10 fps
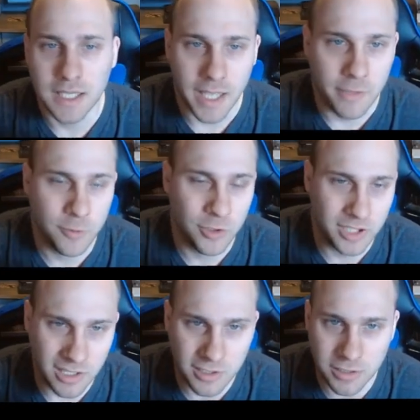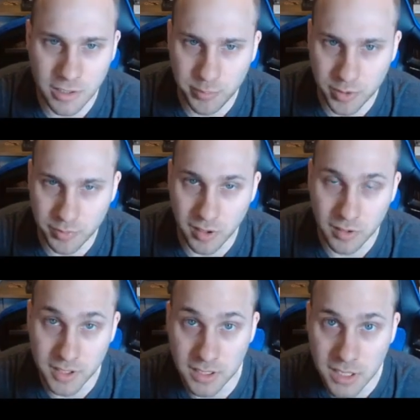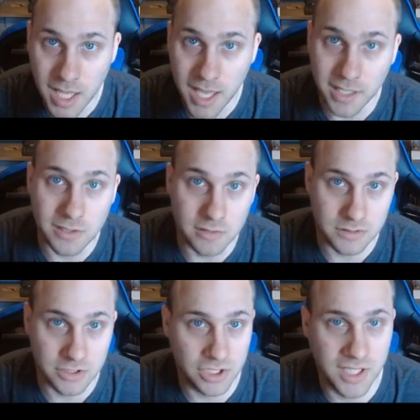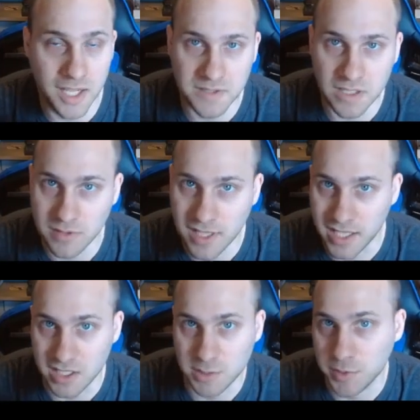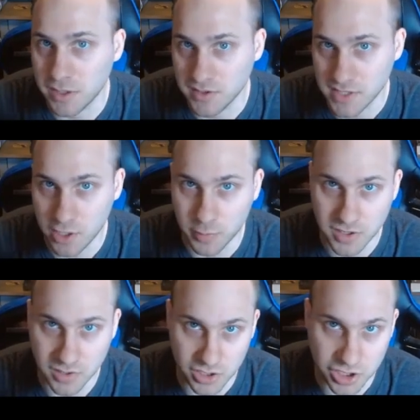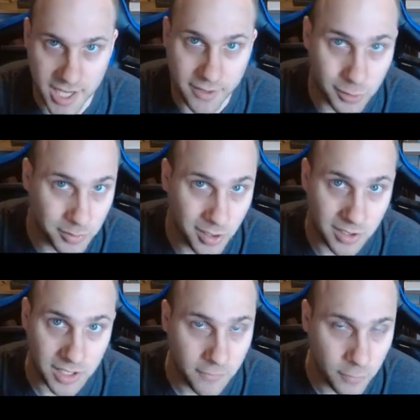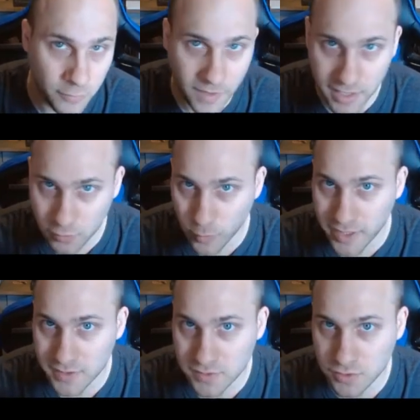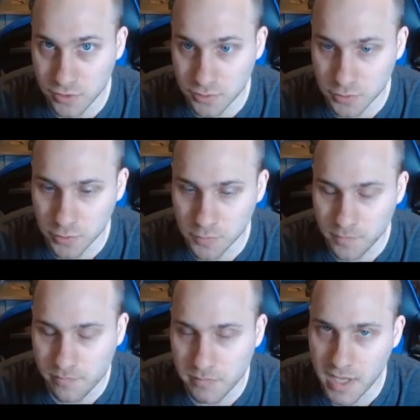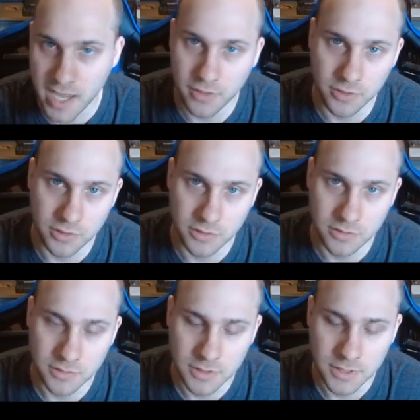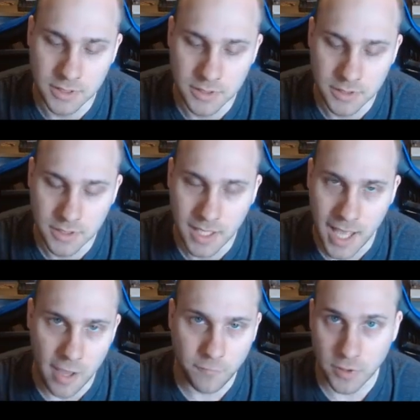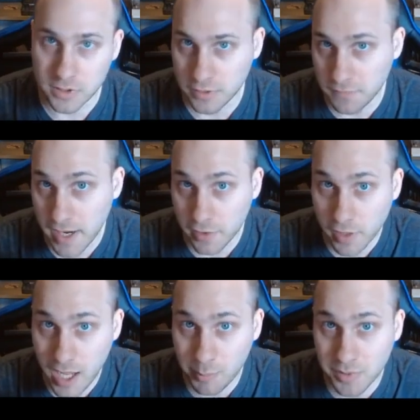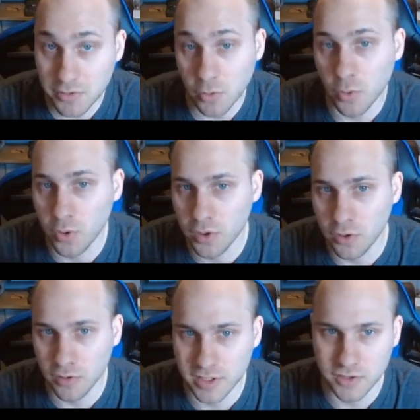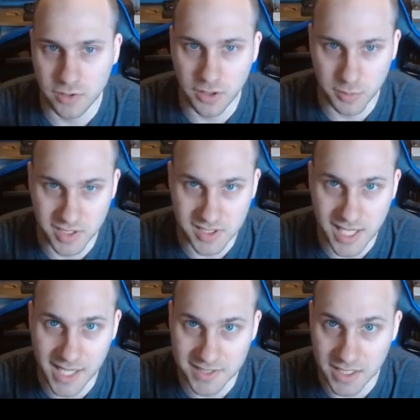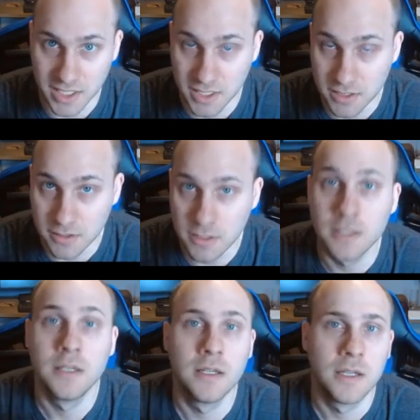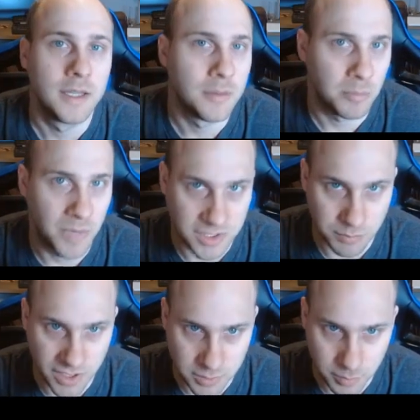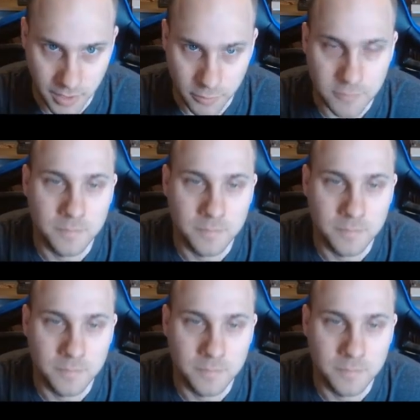If you're going to clump your party a lot, you're just going to have to give a lot of HP because AoEs are going to shatter your party. If you find ways to either have friendly fire happen or only 2 to 3 of these guys get hit, much, much better.